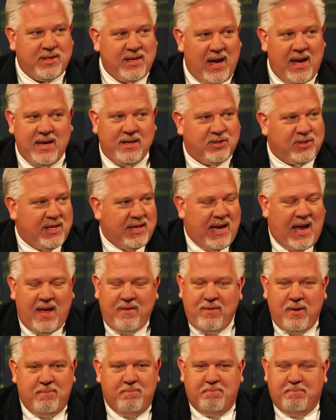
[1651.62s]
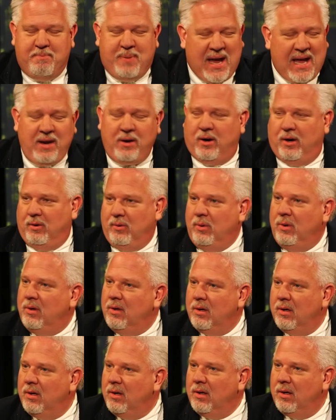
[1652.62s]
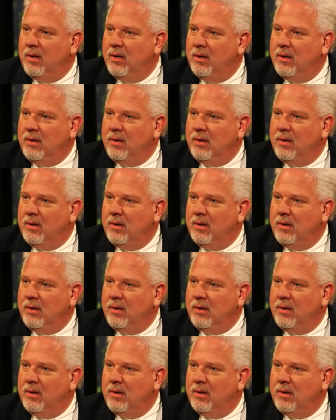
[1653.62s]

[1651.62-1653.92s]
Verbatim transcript: guy, it's like having Beto. Yeah.